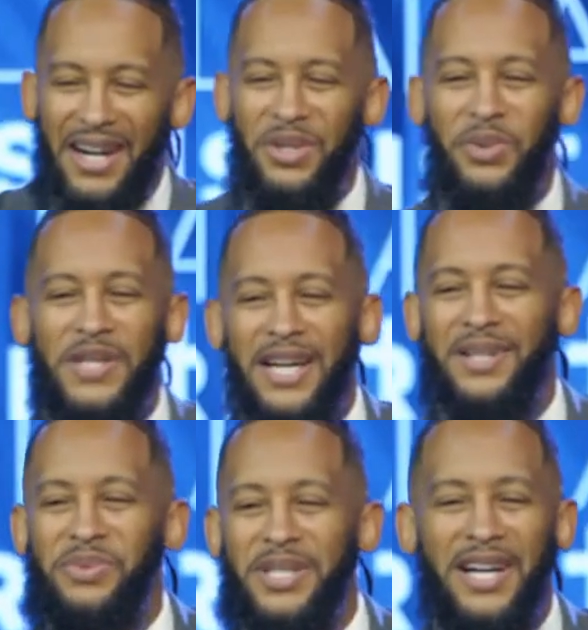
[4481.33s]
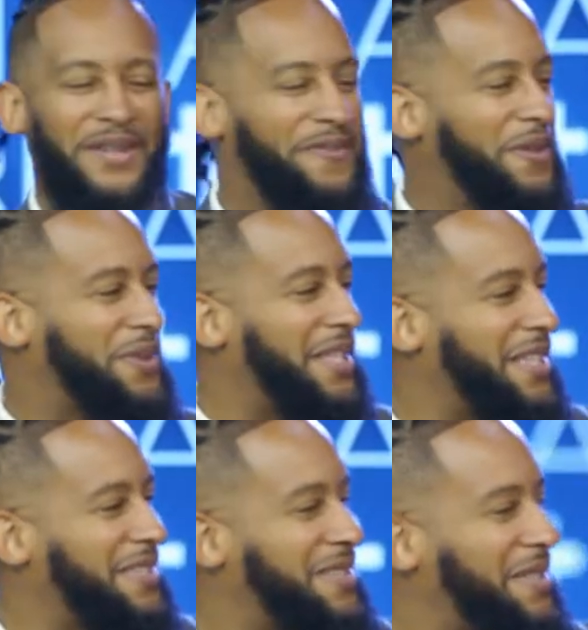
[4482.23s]
Hallelujah. We got a few
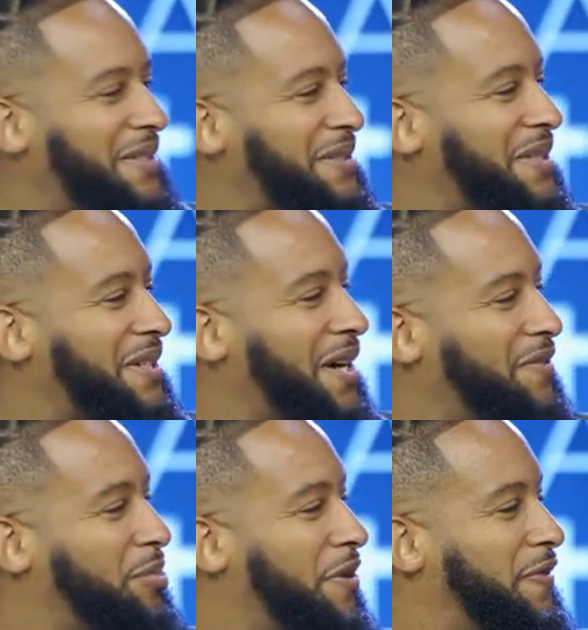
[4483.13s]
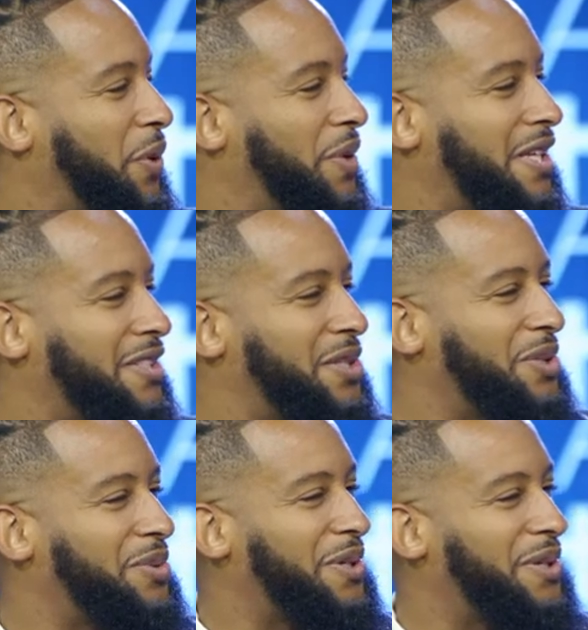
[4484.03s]
things to cover before we get to
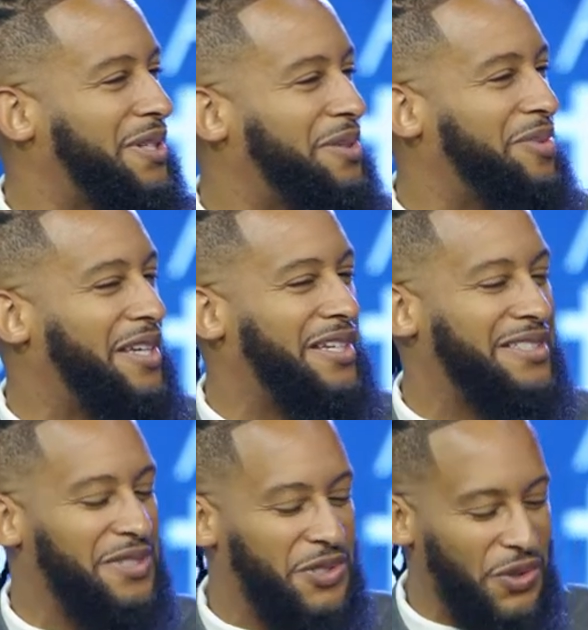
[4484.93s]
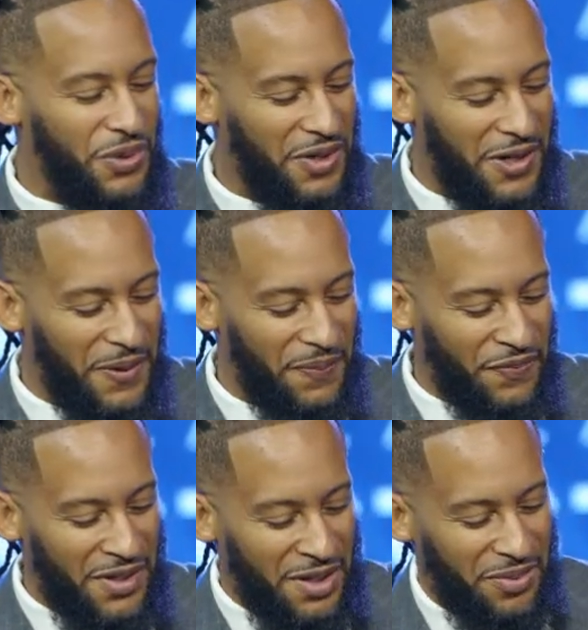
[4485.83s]
the word. Amen. And so
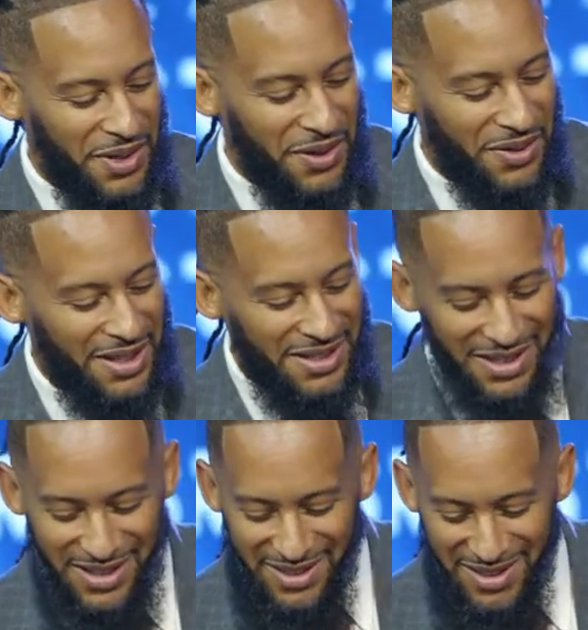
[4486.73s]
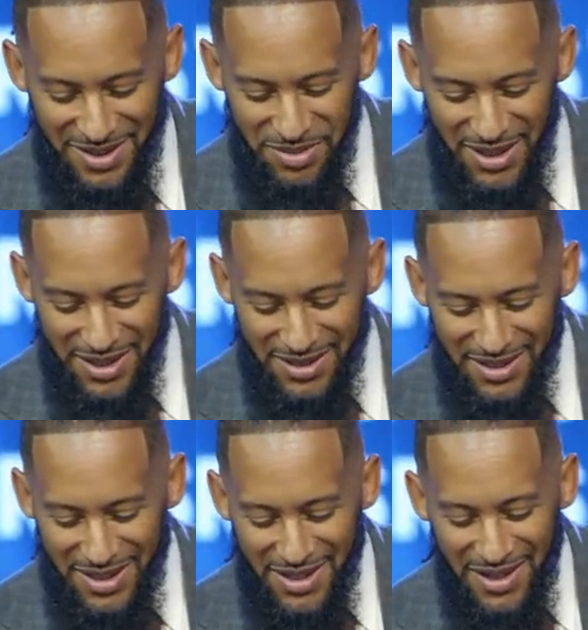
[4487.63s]
we're going to get in it. Amen.